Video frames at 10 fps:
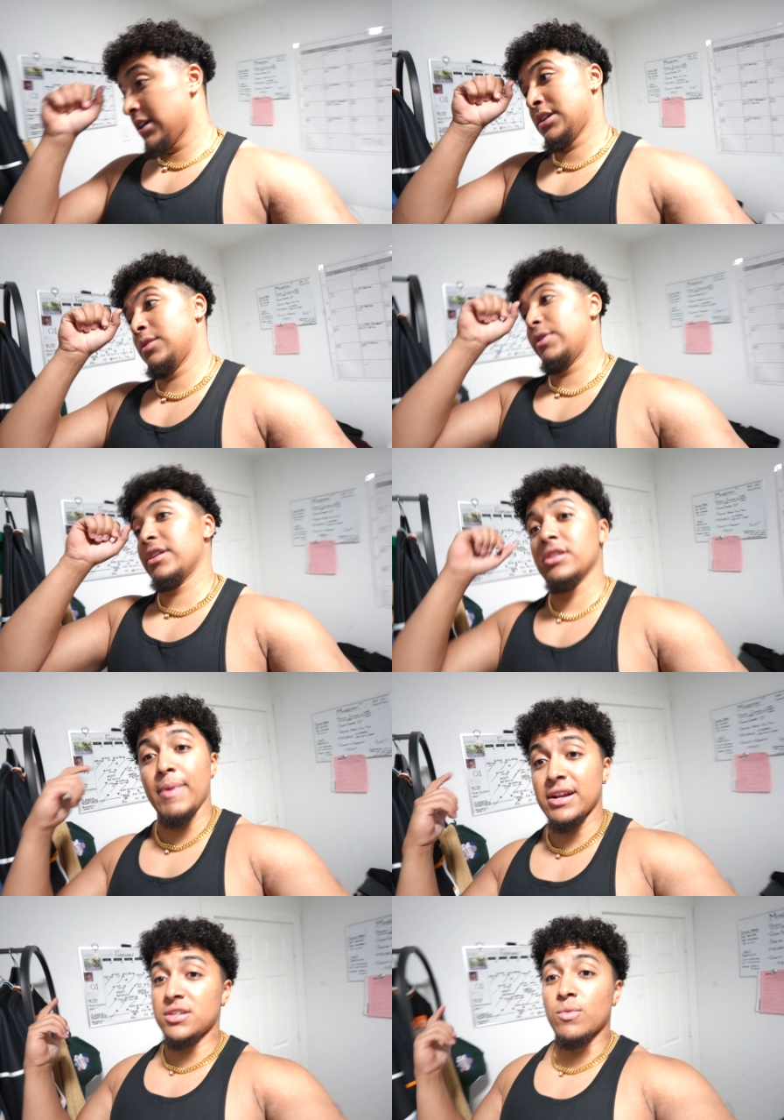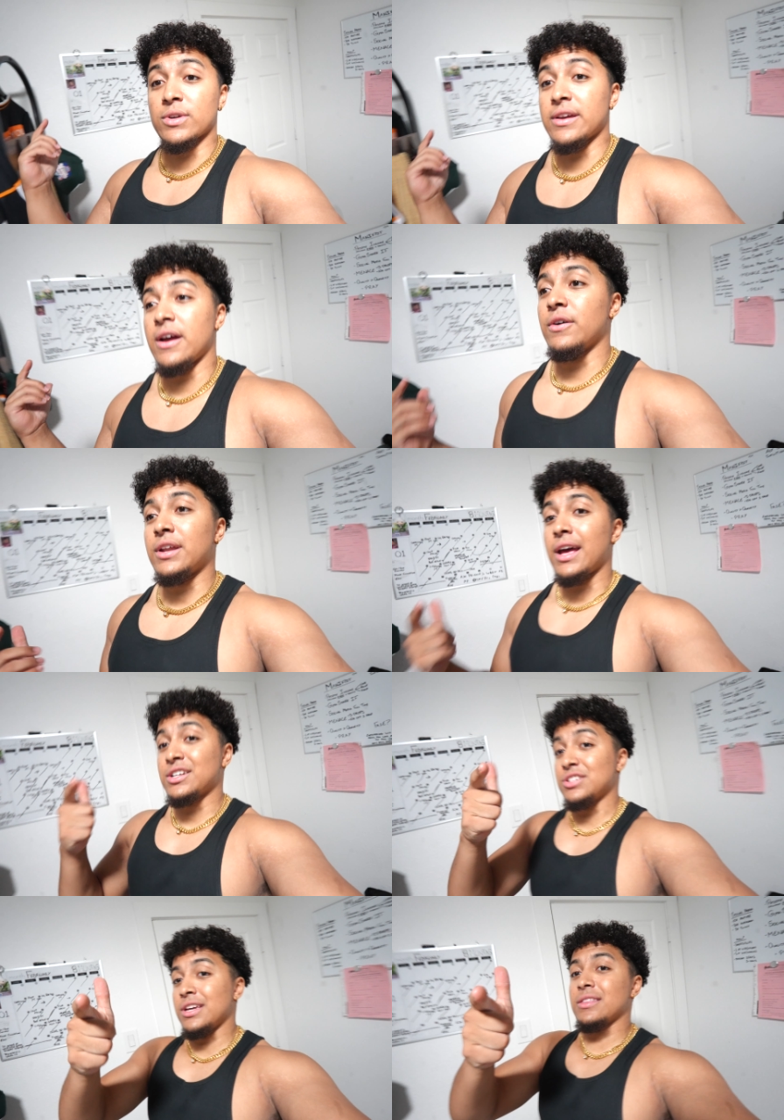and we ended up actually working out. And I
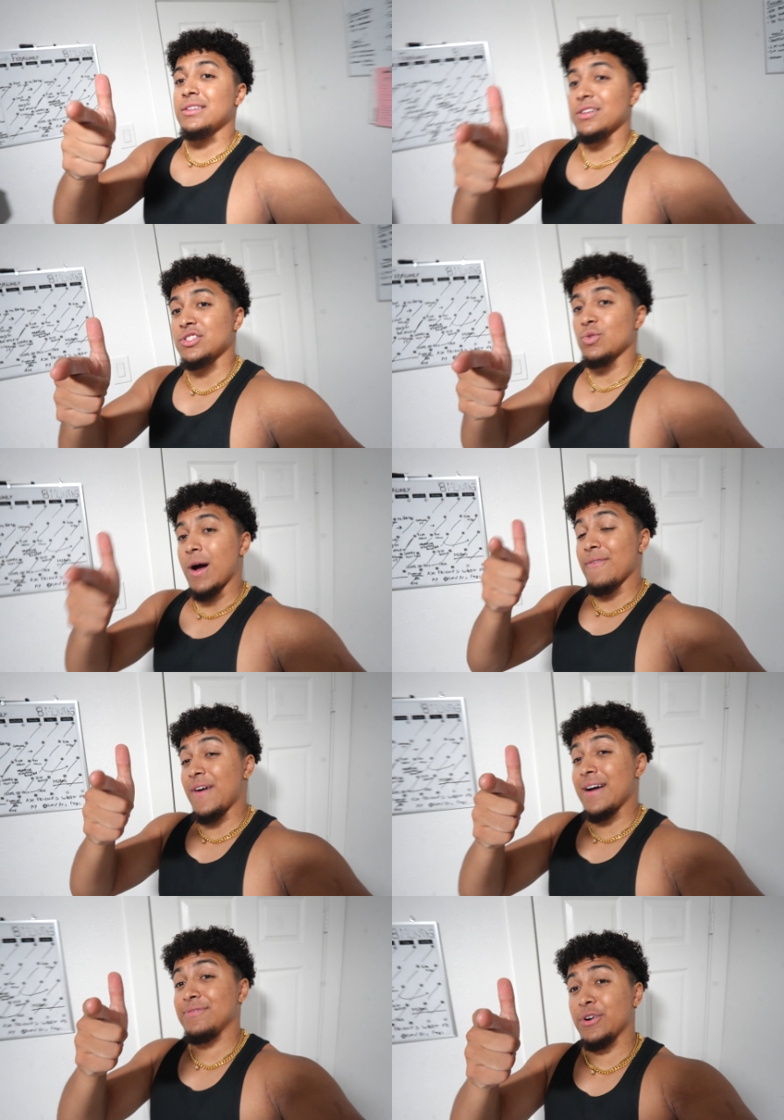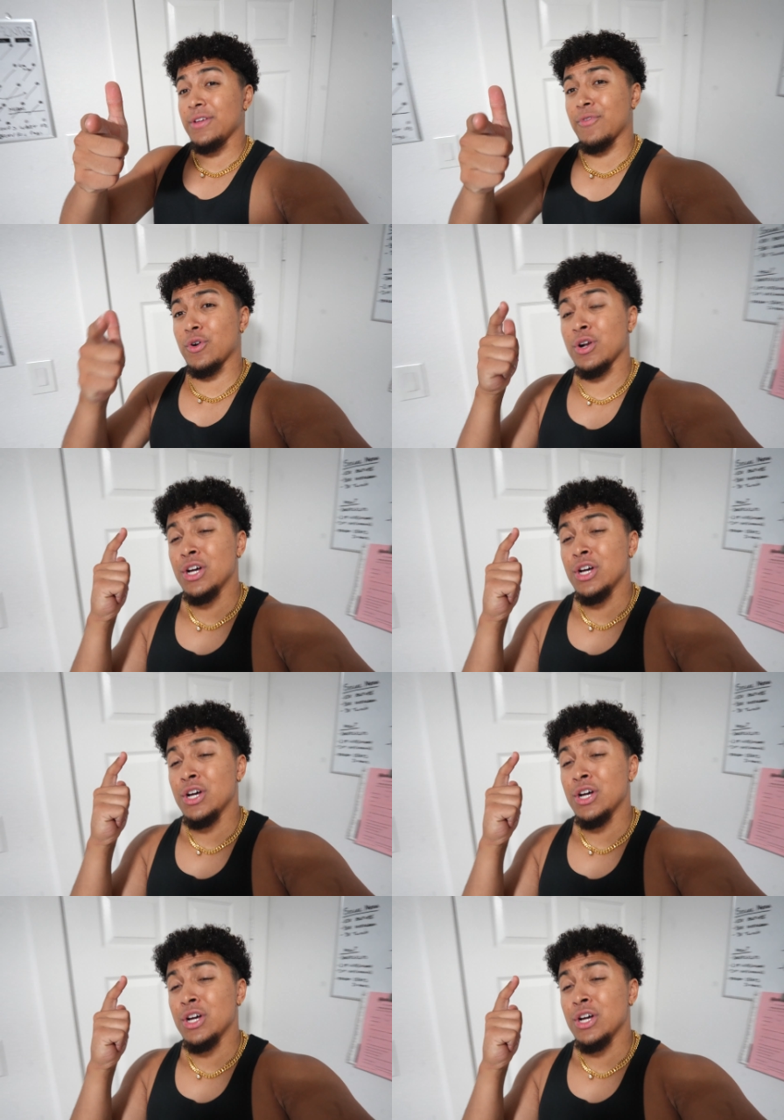actually hit this on squat 5:30 for